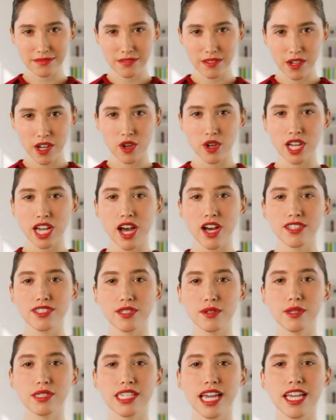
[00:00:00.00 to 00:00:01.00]
You can
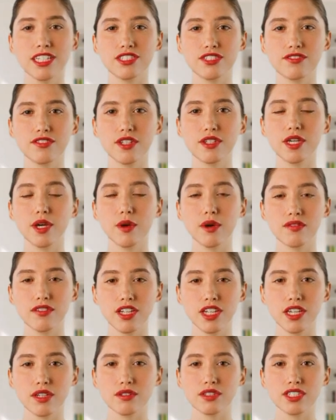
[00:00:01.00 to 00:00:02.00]
also attach a photo of a
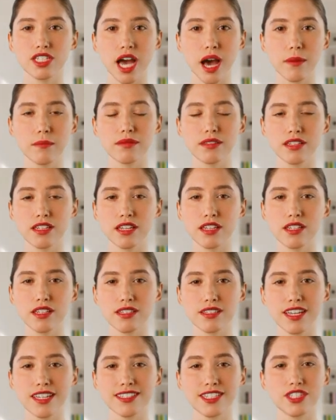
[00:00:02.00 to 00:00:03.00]
closed shop.
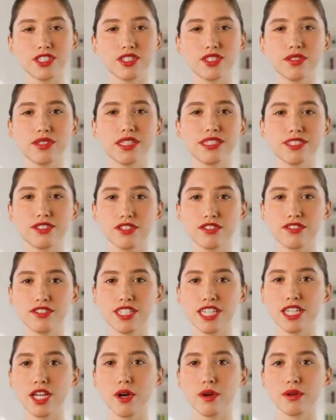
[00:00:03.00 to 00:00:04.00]
This ensures your
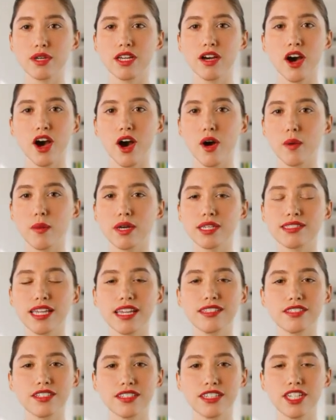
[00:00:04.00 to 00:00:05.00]
fleet owner always
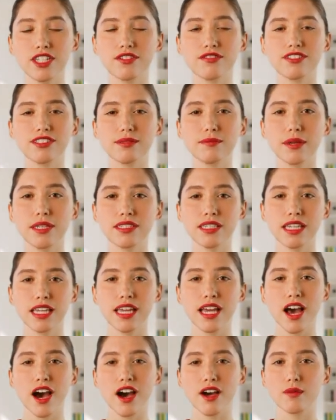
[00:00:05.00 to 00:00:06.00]
has clear
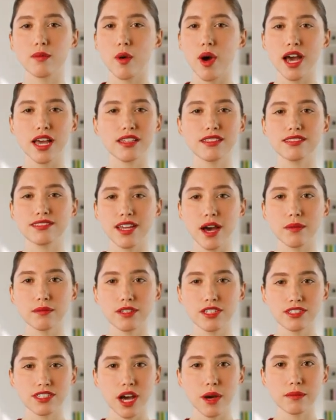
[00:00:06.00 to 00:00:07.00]
visibility on why a stop
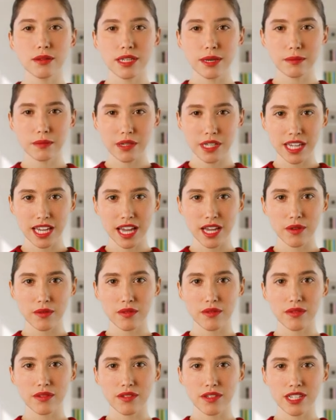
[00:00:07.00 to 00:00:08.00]
could not be completed.
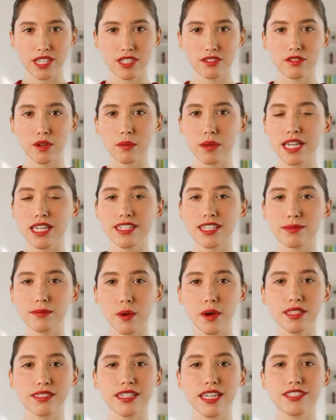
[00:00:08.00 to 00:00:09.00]
Repeat this
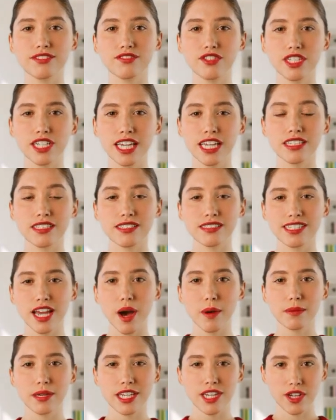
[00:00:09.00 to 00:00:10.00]
process for each
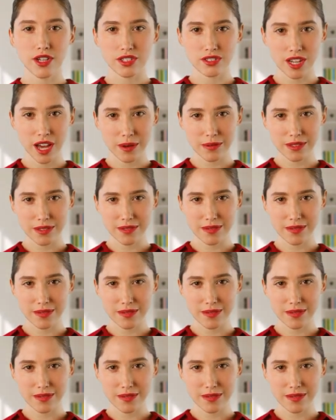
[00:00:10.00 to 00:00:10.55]
stop in your trip.